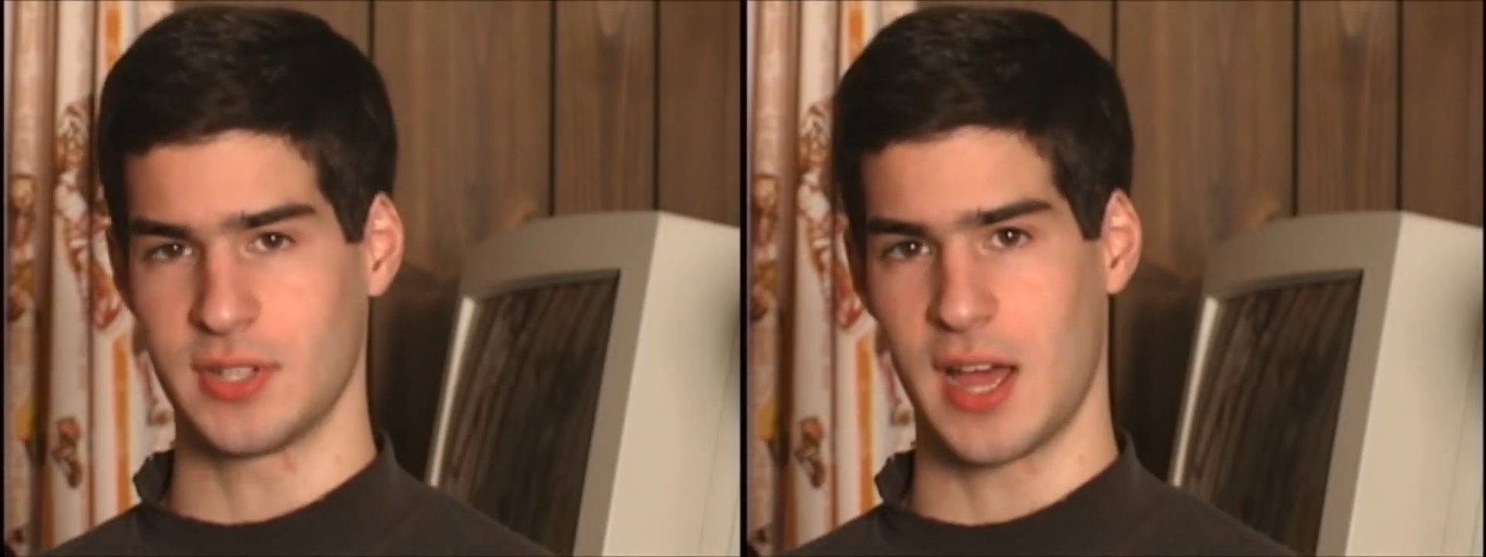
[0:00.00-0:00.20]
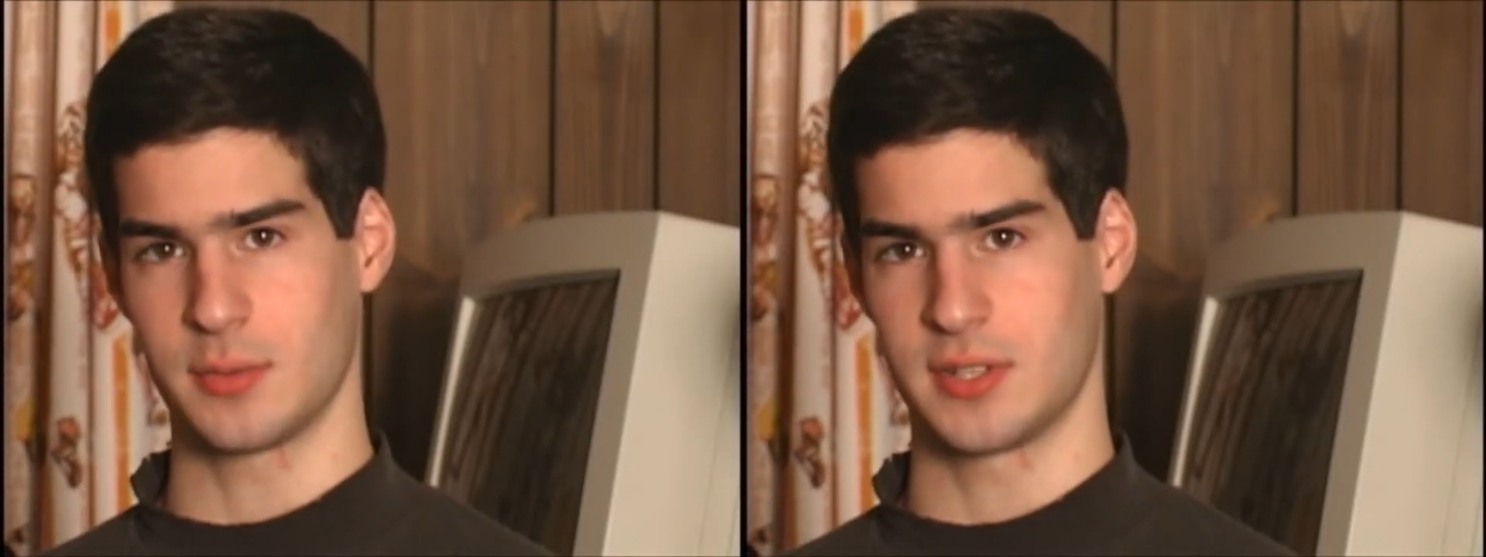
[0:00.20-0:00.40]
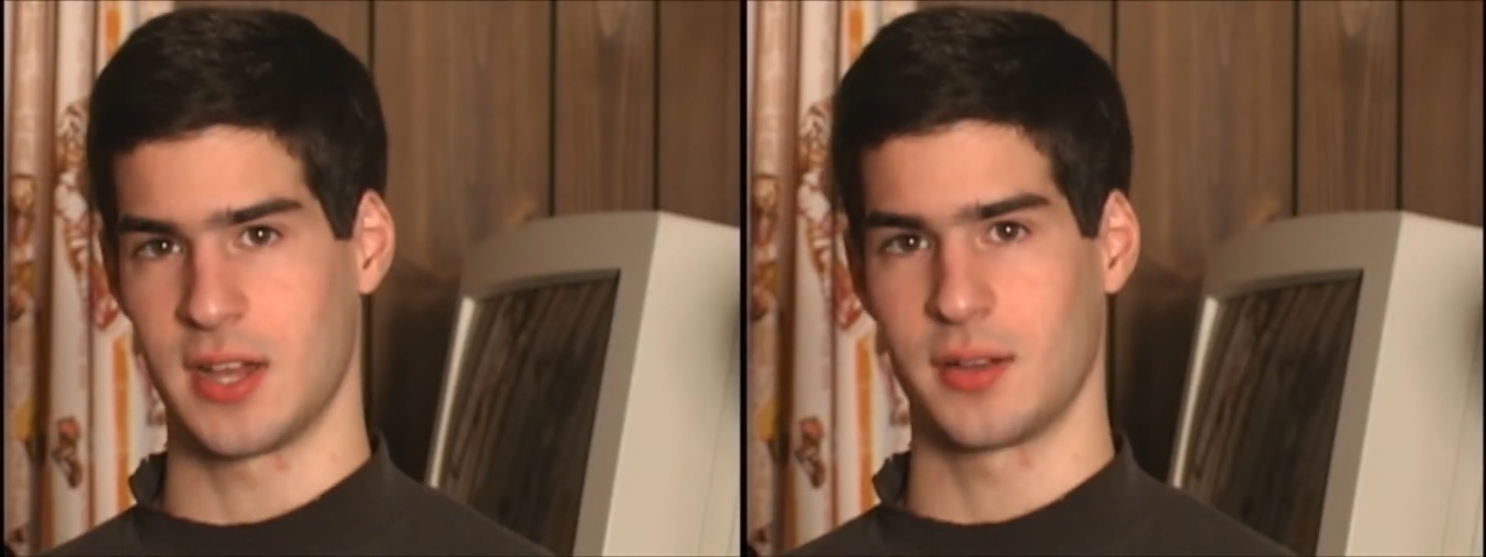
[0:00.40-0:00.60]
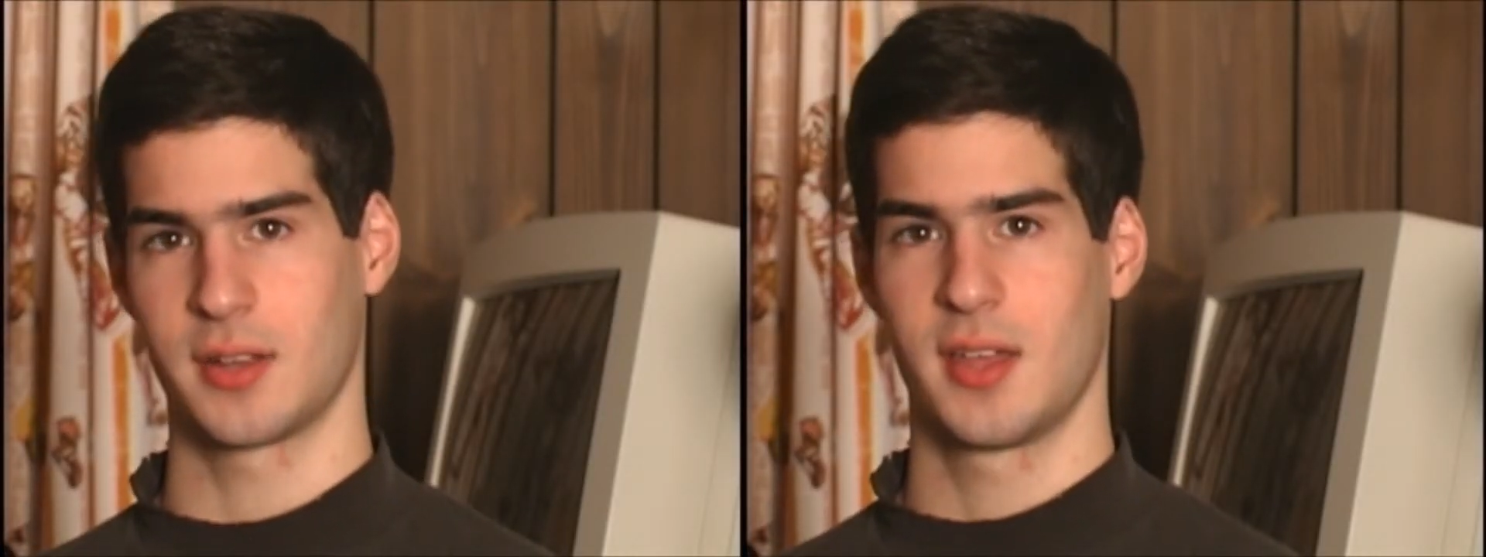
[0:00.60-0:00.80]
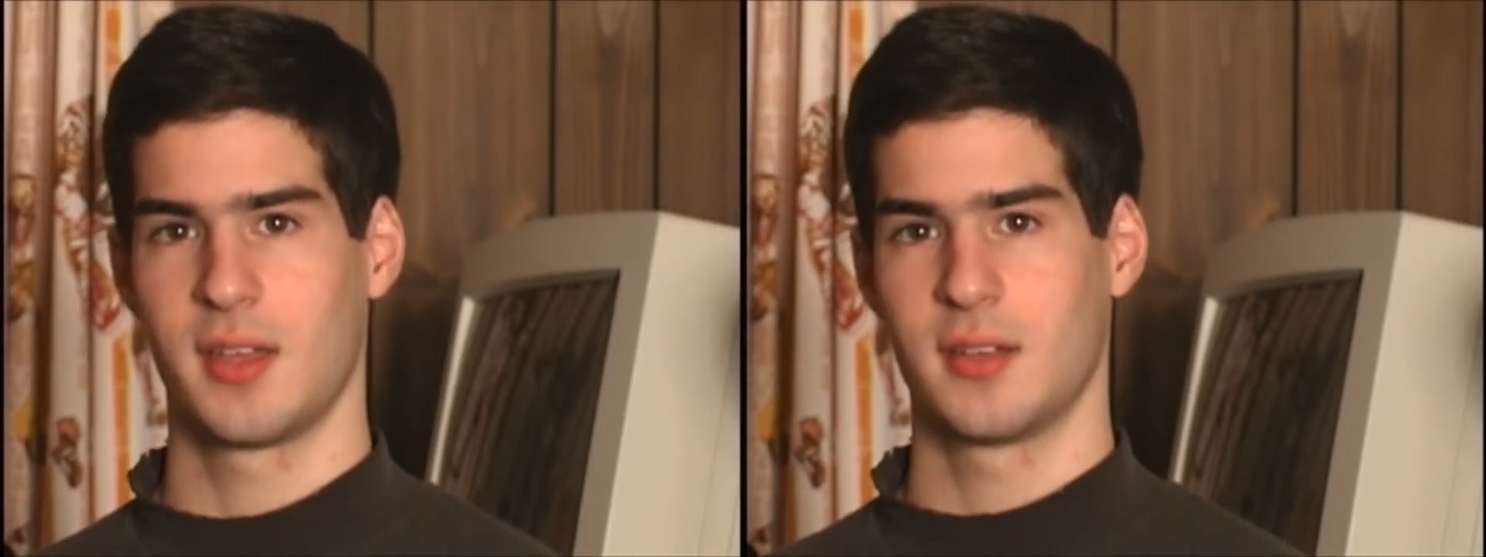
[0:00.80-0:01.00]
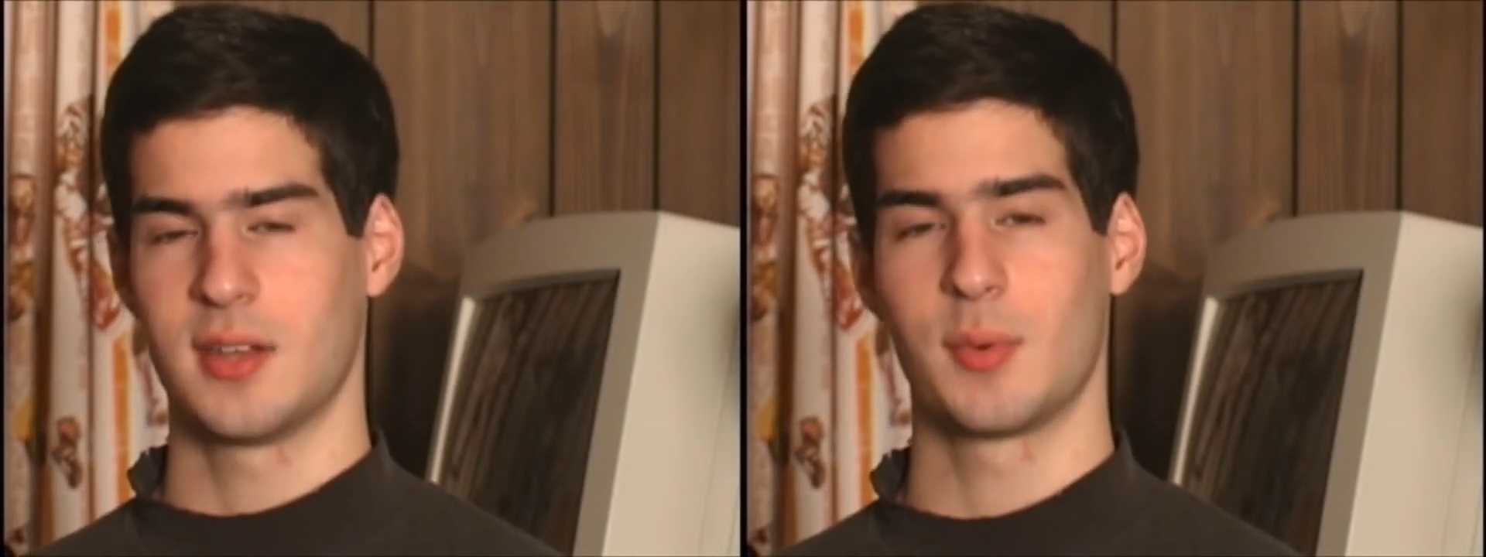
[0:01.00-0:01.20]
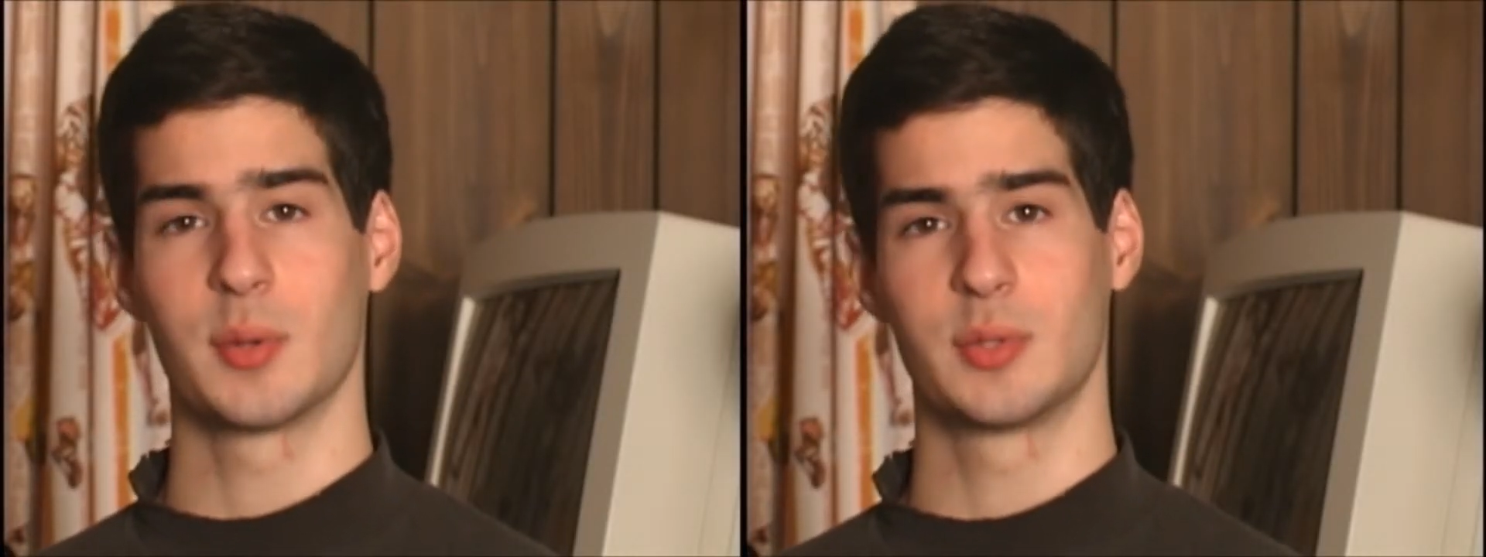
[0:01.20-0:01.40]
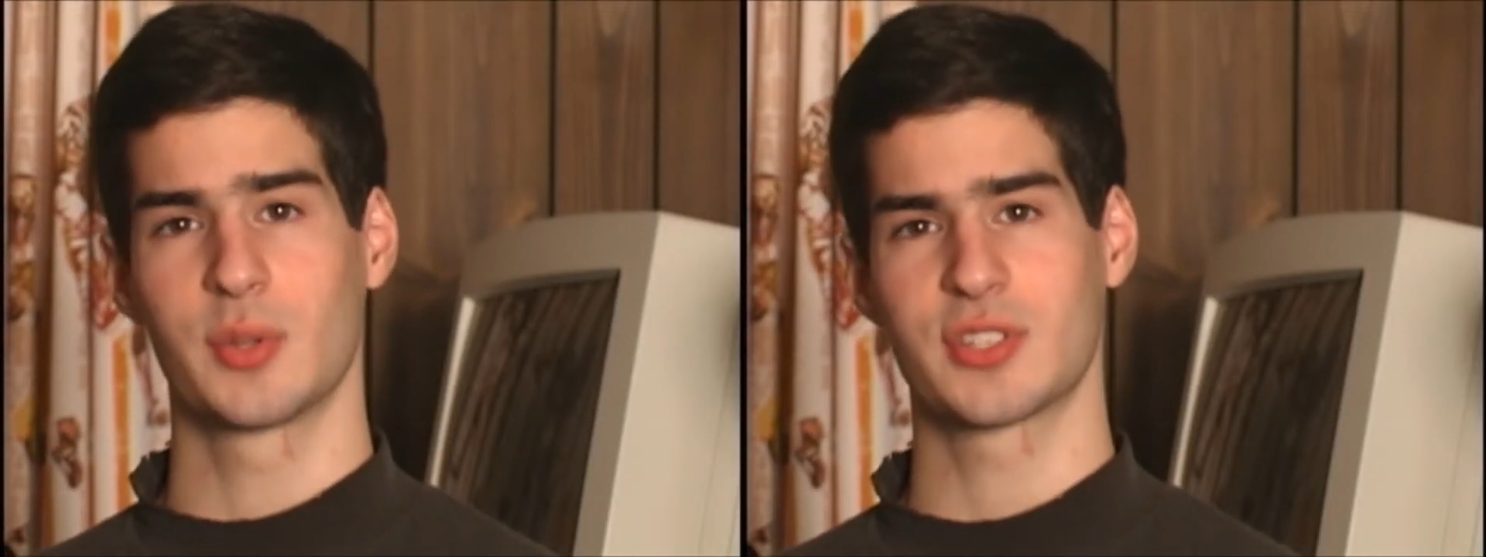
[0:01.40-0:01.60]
Downtown. Now, we would do